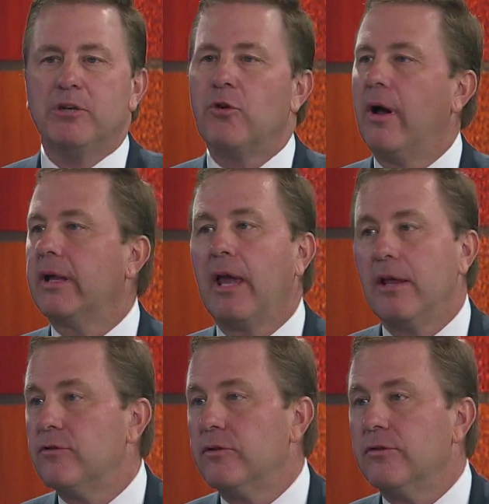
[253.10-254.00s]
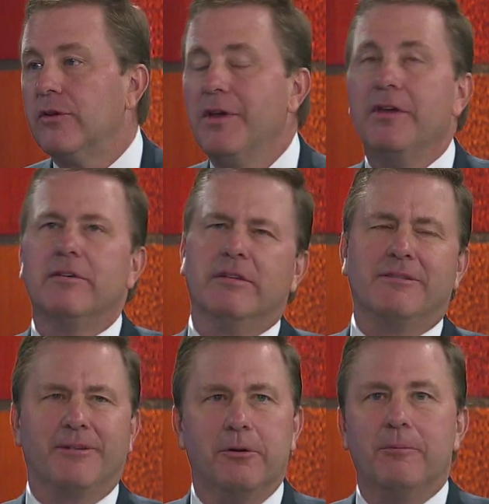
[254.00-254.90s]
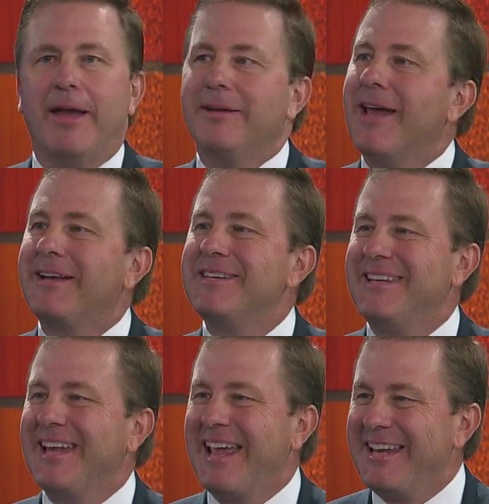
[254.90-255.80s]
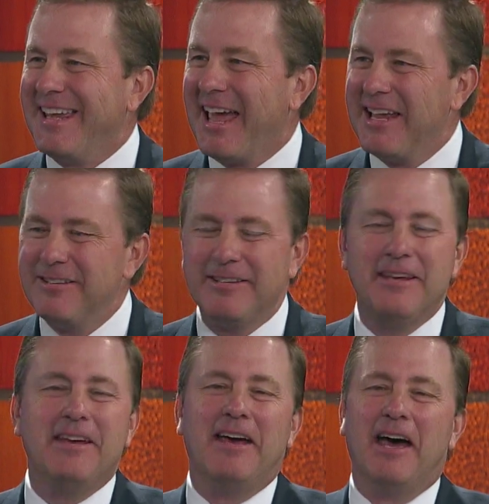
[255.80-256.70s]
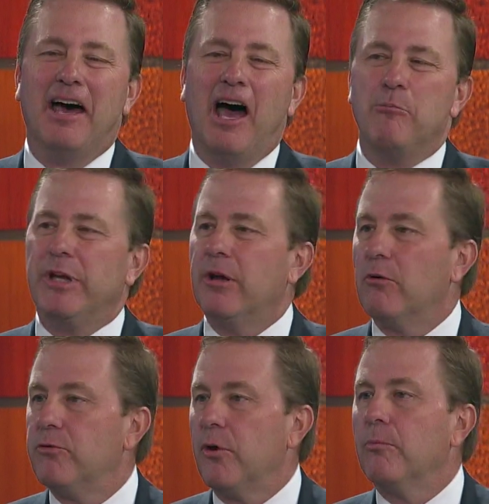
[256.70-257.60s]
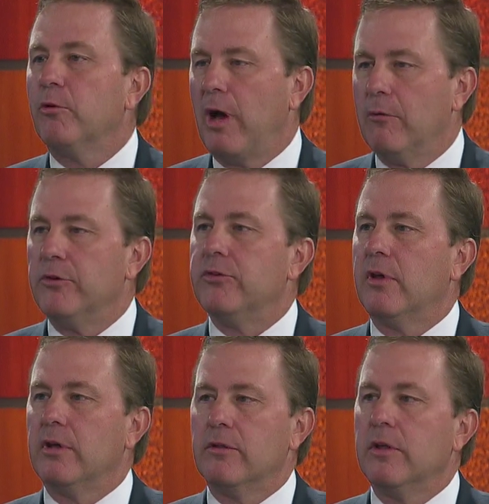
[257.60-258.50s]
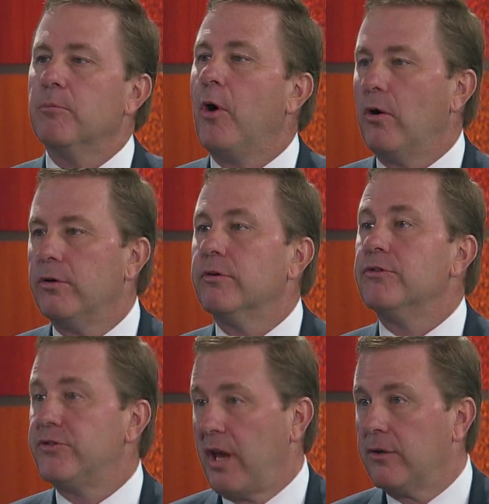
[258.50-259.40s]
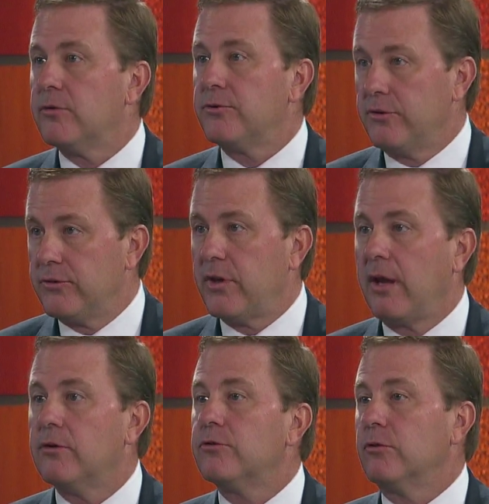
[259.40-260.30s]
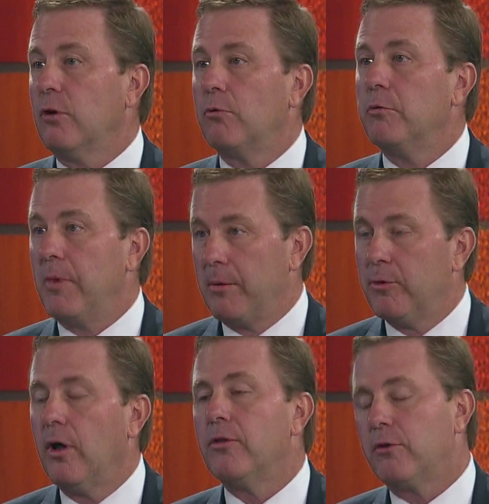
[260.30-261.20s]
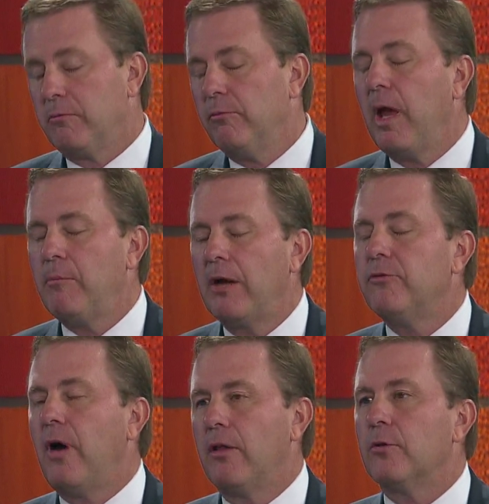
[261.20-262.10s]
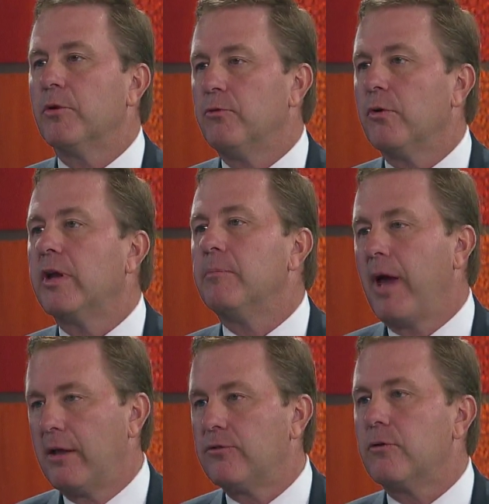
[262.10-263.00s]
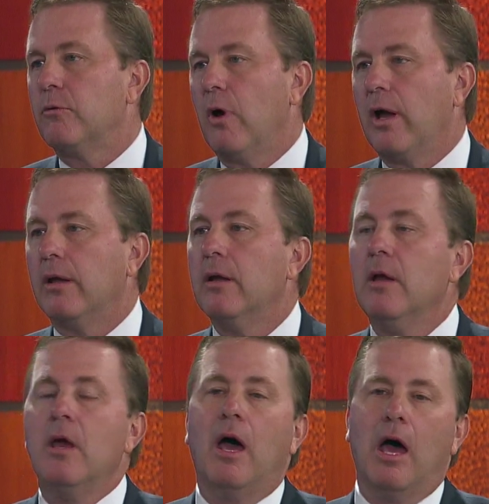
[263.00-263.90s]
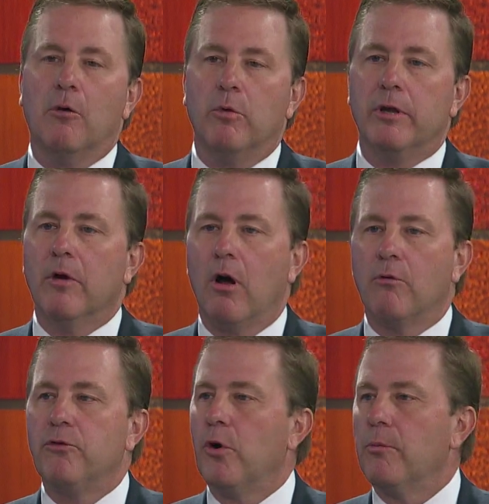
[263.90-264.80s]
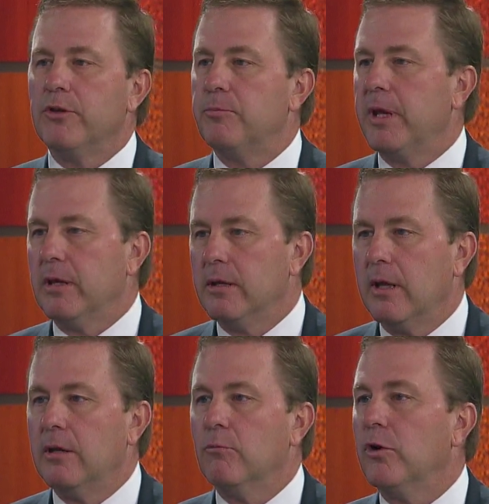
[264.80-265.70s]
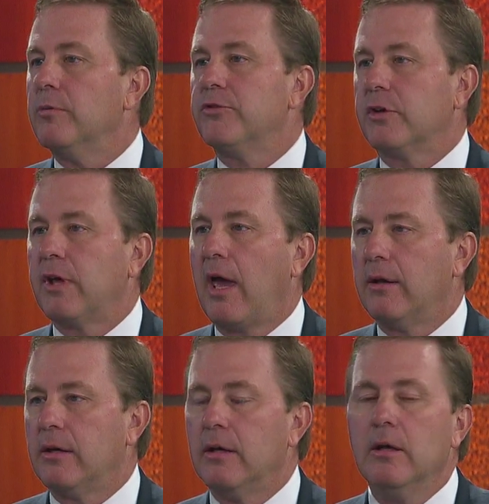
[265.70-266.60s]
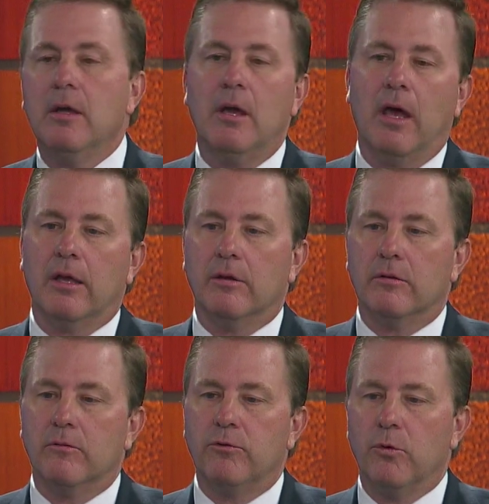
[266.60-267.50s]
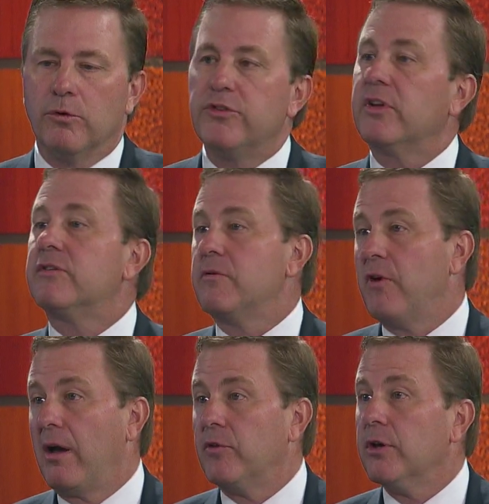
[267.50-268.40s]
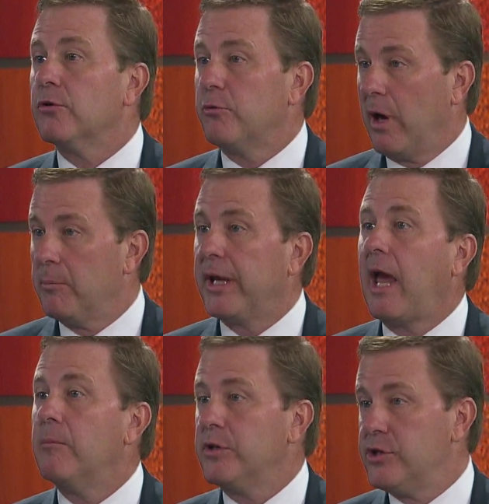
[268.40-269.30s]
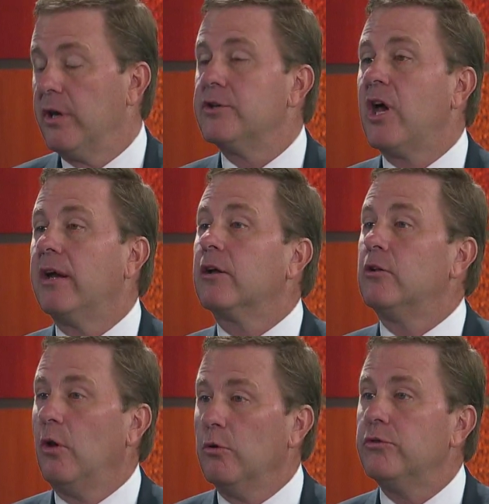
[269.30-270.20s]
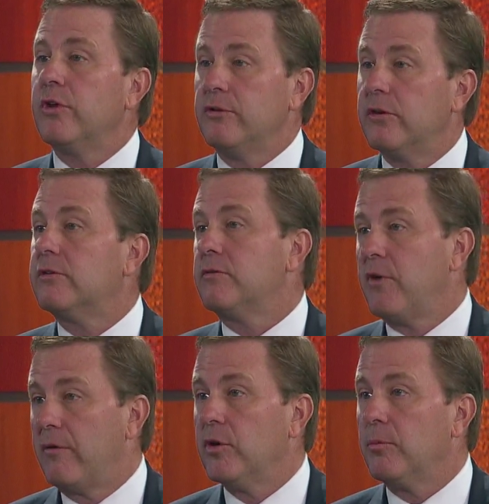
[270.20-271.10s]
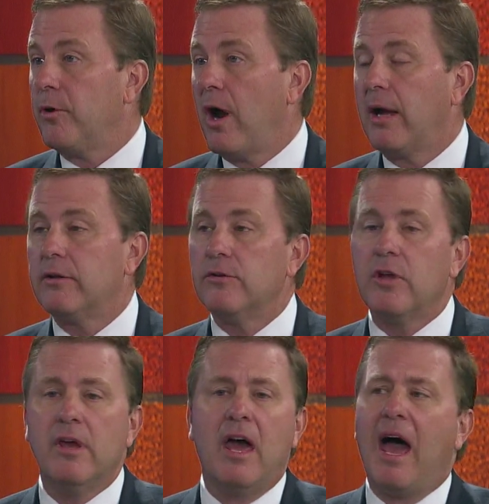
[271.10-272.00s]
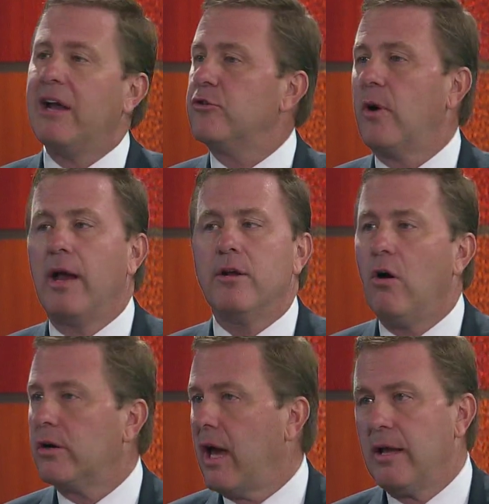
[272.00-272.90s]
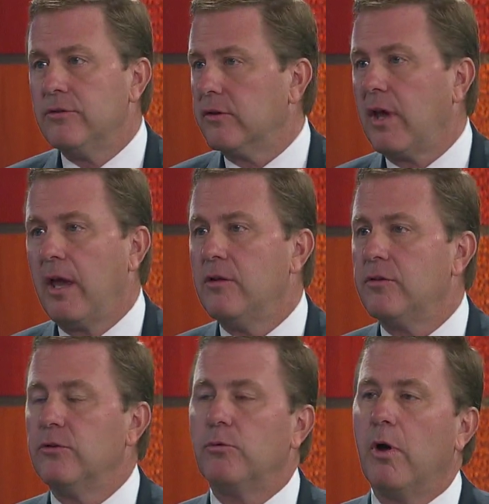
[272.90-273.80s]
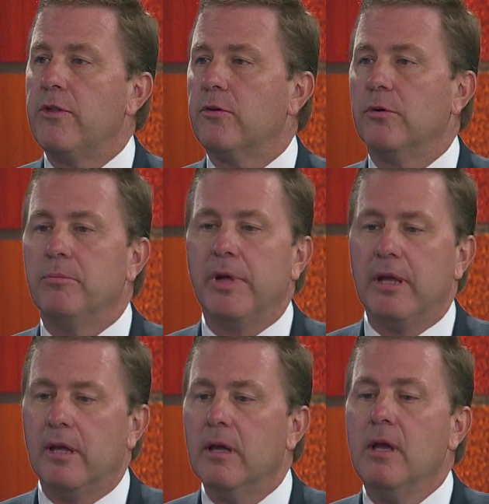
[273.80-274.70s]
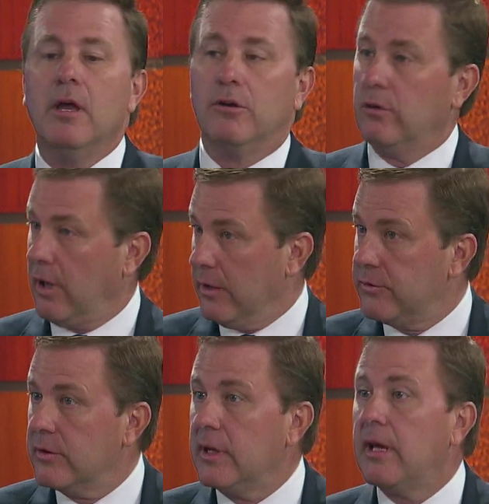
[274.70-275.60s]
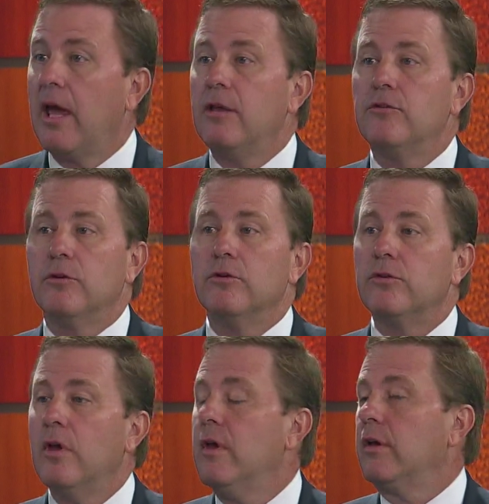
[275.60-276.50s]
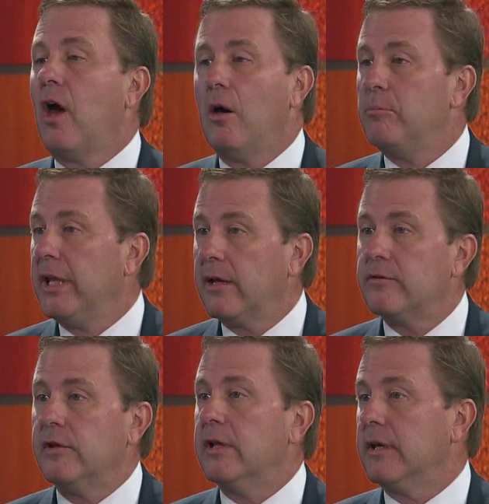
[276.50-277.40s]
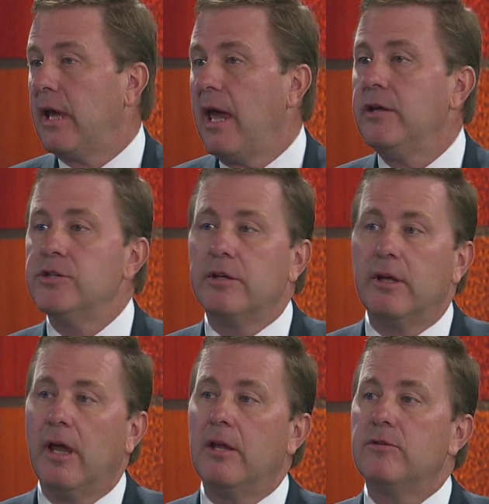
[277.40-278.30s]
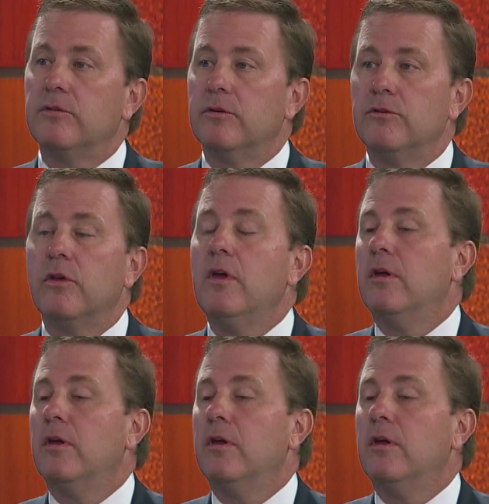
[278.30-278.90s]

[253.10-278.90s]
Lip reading: been trying cases since, 1988. I've been our firm. I was the partner in Sanders and Sanders, along with my brother and my father before he passed away. Okay. Our firm has been in Williamson County for 65 years. When I became a judge, I had to close a 65-year practice. I tried all kinds of cases, whether it be custody cases, complex litigation cases,